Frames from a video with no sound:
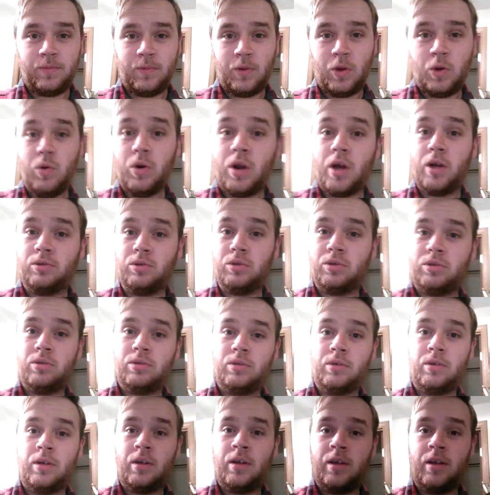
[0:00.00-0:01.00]
Who knows?
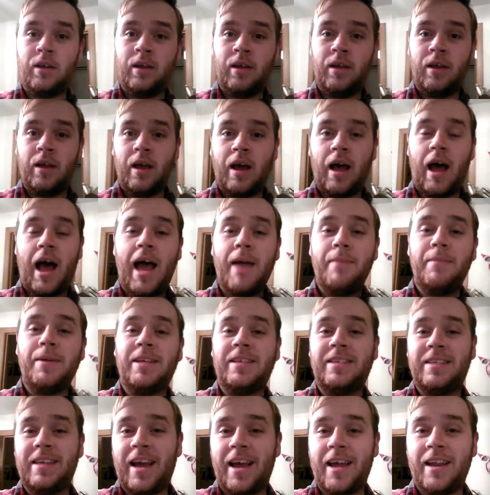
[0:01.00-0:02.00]
I'm
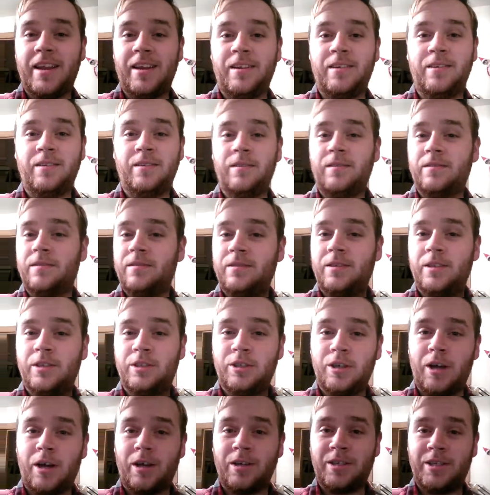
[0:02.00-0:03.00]
excited. The
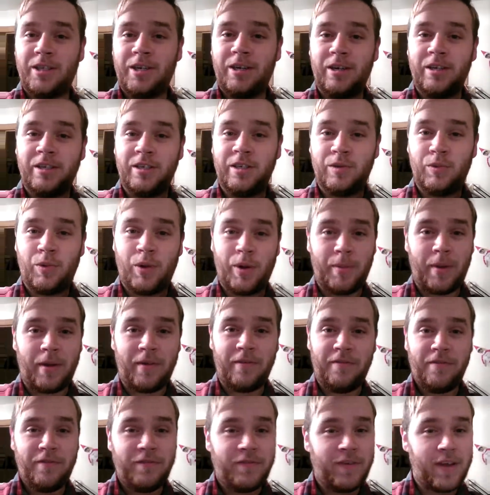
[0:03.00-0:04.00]
Saw series is one of my
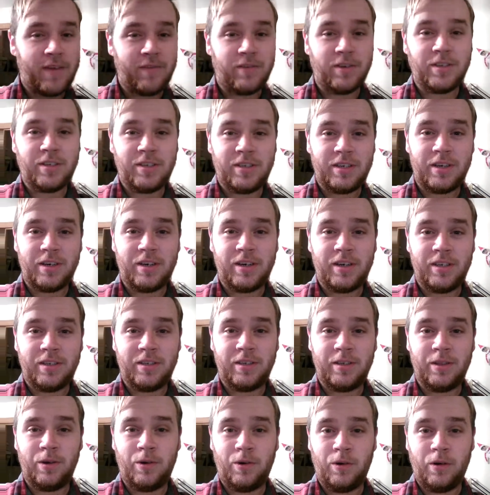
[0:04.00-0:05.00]
favorite series
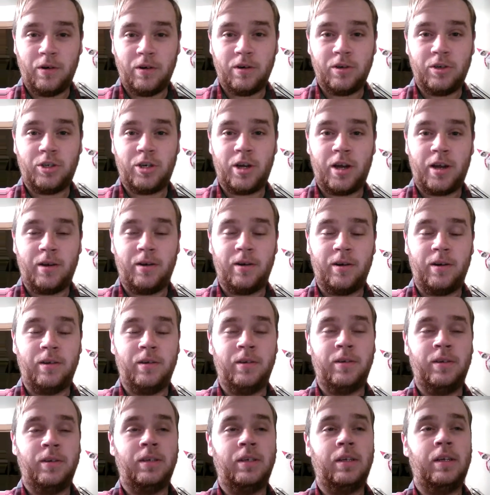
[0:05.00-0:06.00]
in the horror genre.
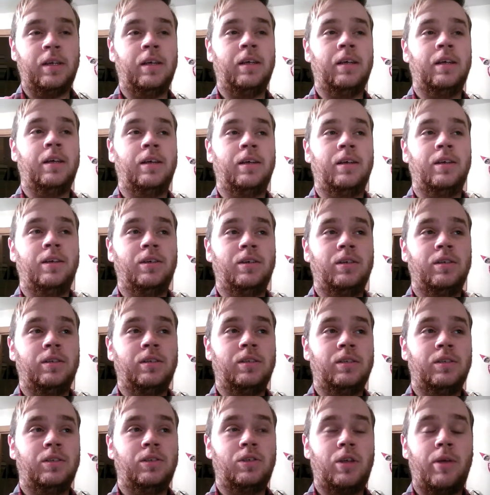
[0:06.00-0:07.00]

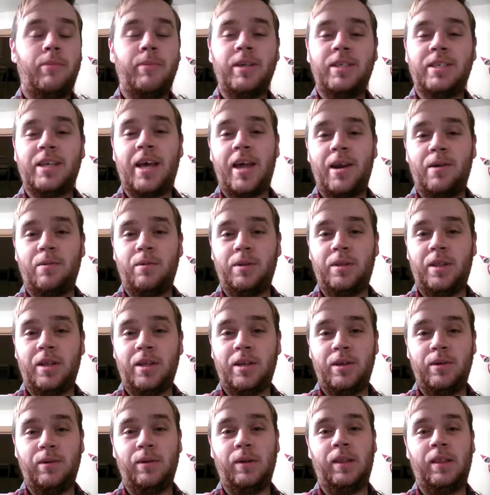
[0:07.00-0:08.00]
So I'm excited what they
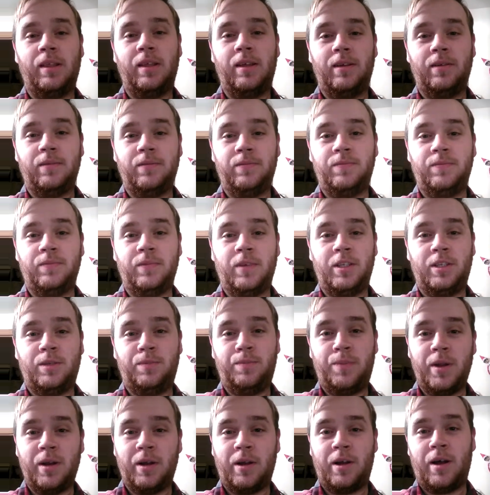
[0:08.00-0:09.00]
do with it. It's
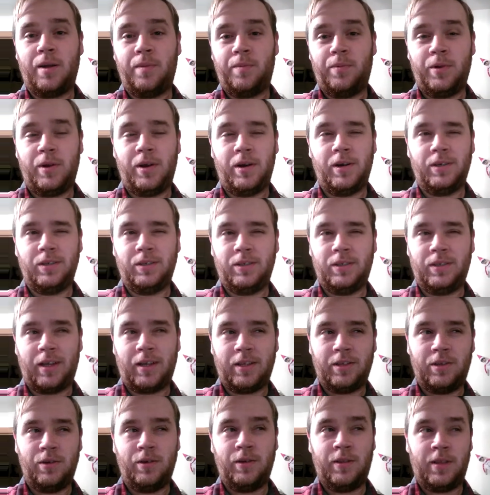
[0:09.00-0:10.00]
been a couple years,
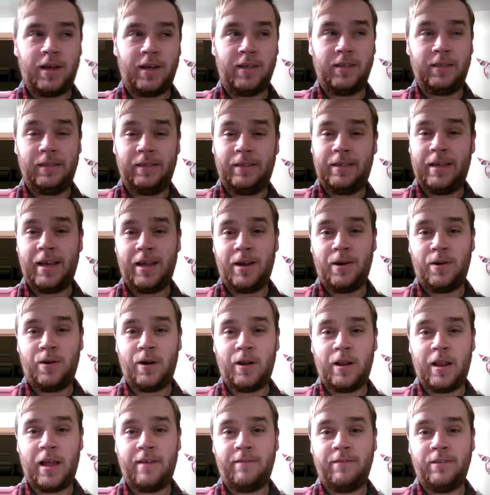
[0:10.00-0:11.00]
like 2010 or
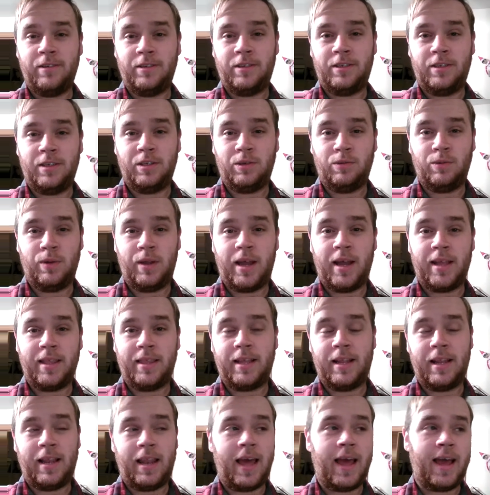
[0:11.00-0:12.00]
11, since we got
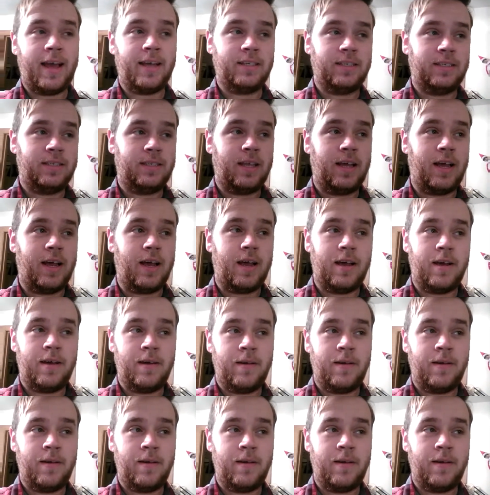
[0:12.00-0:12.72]
the last uh,